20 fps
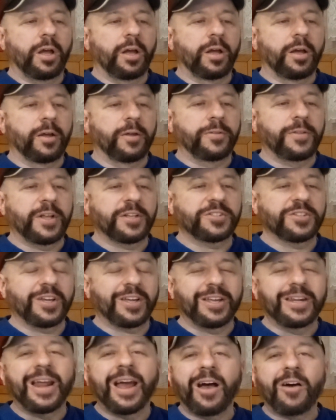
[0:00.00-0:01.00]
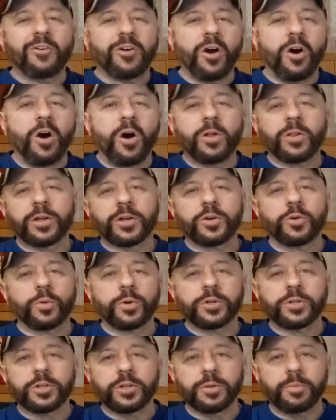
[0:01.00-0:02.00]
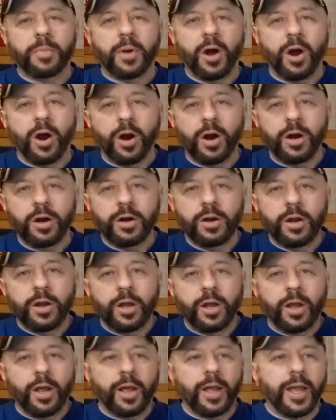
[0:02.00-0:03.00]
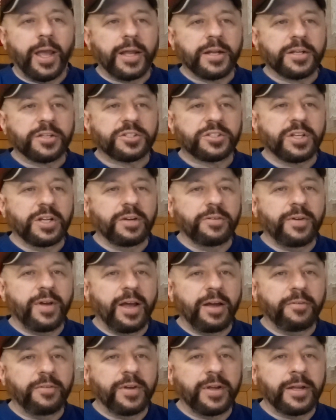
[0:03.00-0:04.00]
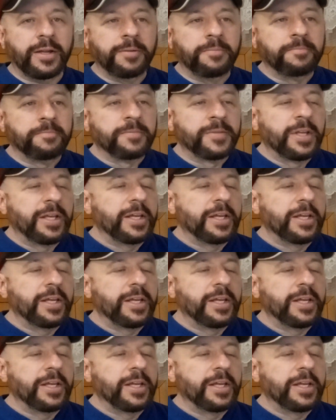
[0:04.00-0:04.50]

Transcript: Uh, that's like an alcoholic going to the bar, and instead of having